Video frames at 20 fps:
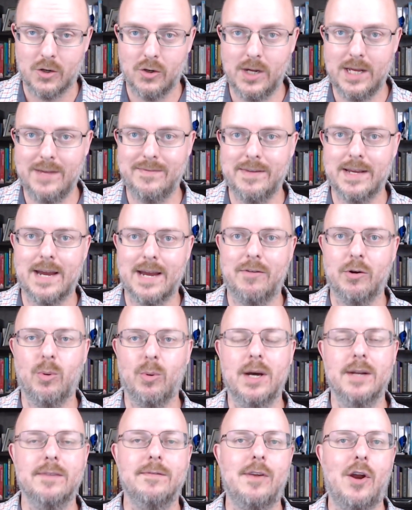Good evening
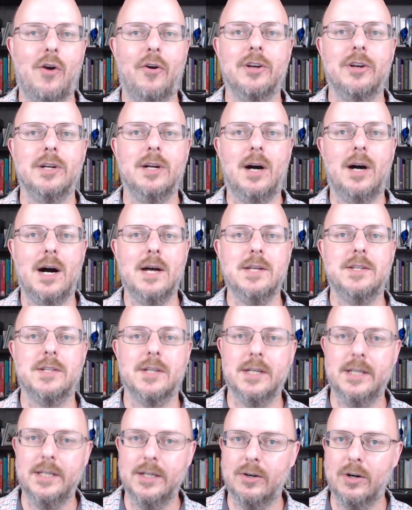everyone, Florian
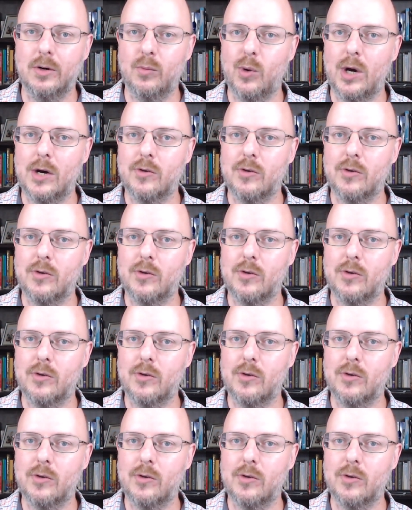Heiser here and